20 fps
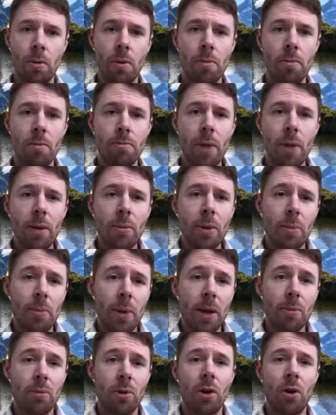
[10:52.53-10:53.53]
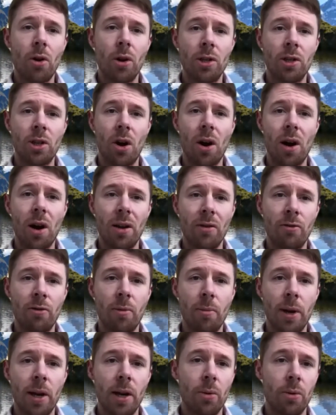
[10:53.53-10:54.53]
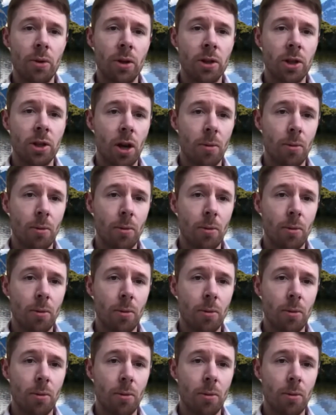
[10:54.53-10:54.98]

maybe people are not entirely familiar with the term